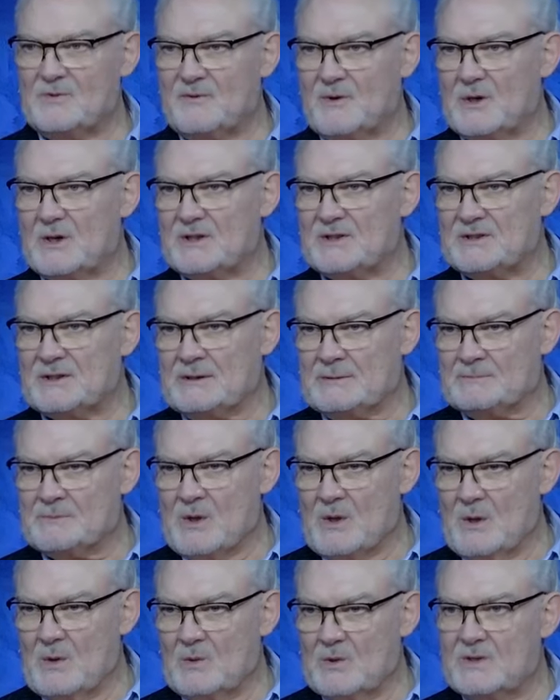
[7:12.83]
verse
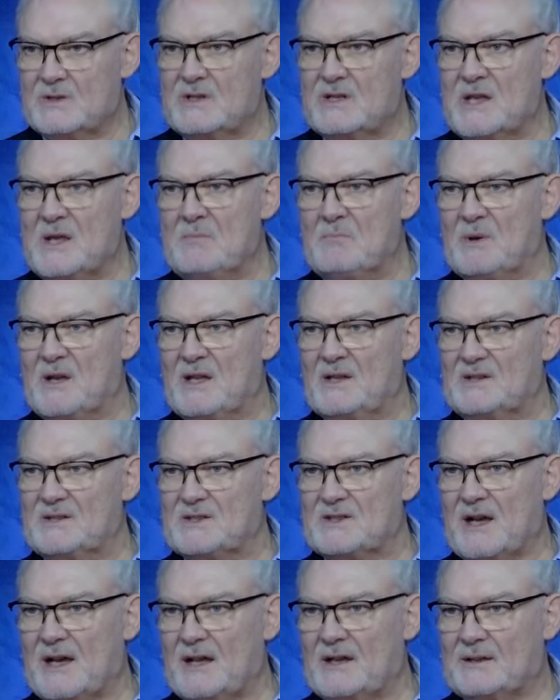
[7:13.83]
with deep
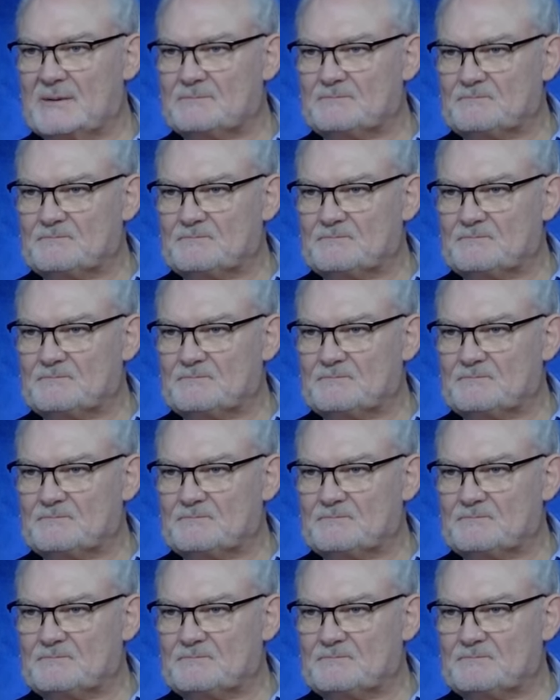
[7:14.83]
insight